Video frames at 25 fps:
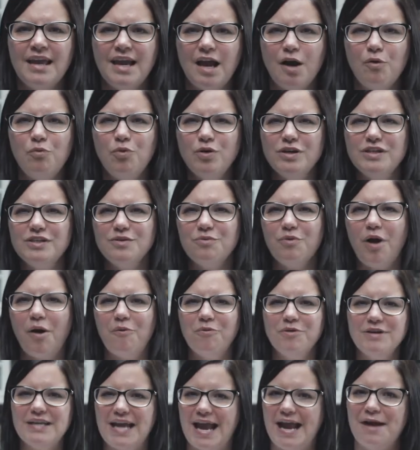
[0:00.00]
I wonder what
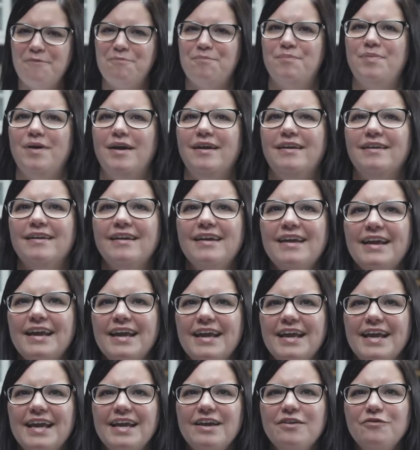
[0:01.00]
would happen
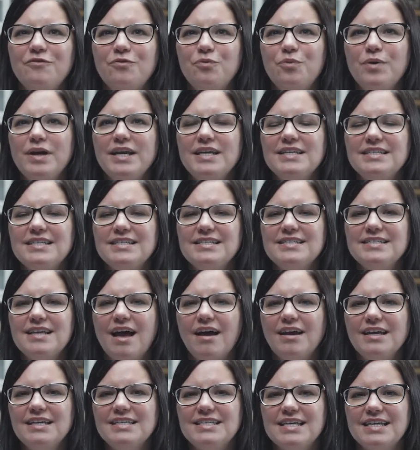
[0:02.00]
if we
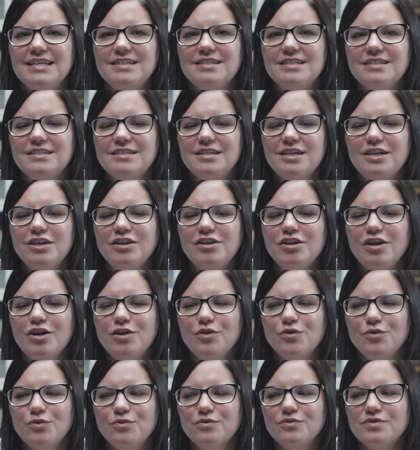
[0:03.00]
decided to
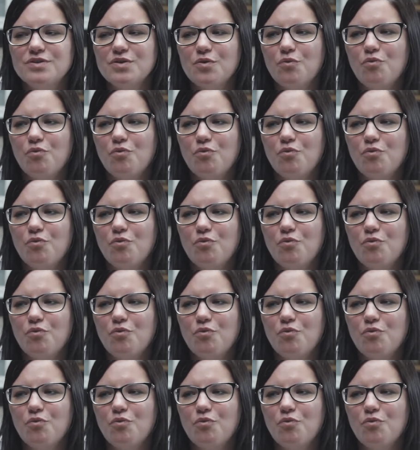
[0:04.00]
use